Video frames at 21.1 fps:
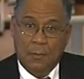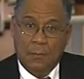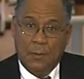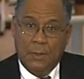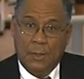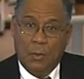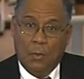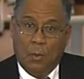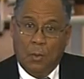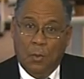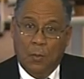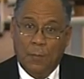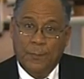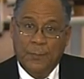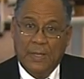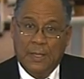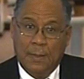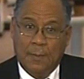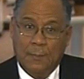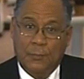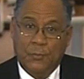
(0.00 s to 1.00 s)
We
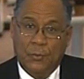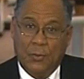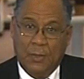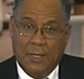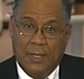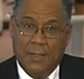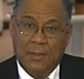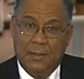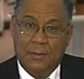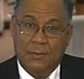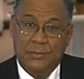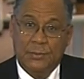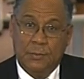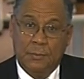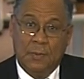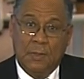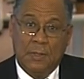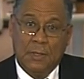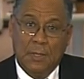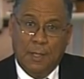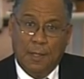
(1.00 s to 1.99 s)
hope and pray that
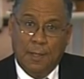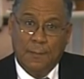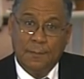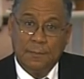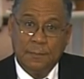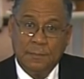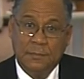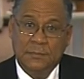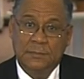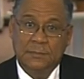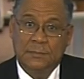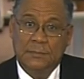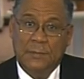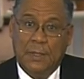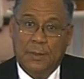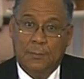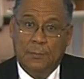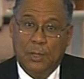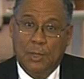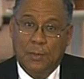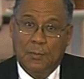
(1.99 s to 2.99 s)
you will come
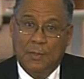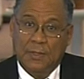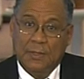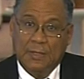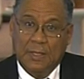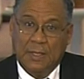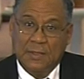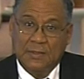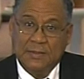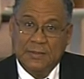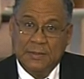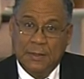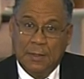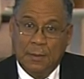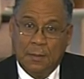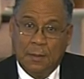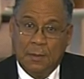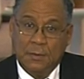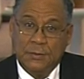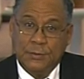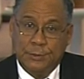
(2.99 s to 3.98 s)
and be with us
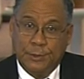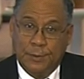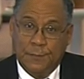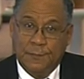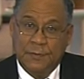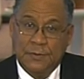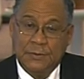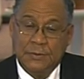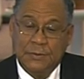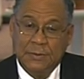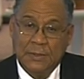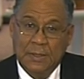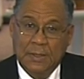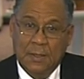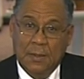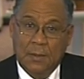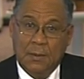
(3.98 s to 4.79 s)
in our service.